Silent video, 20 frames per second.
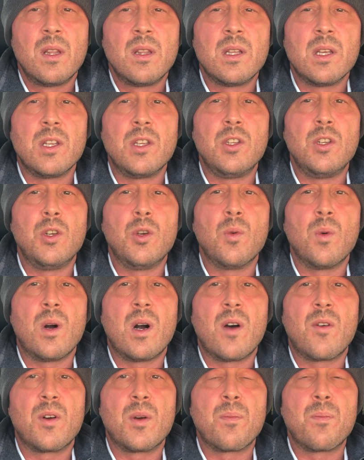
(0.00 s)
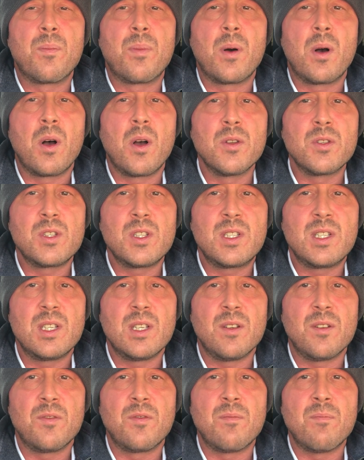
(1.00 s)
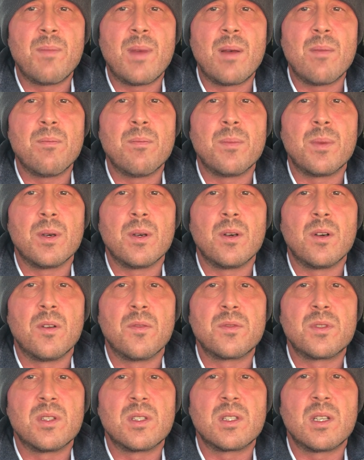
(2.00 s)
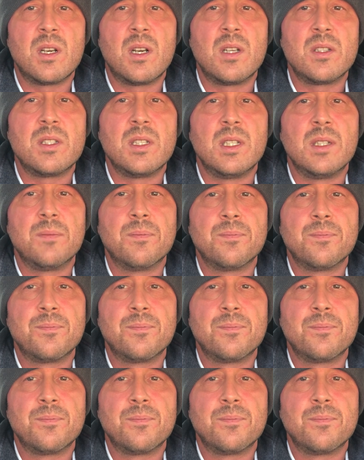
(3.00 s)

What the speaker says: that you are a positive member of society.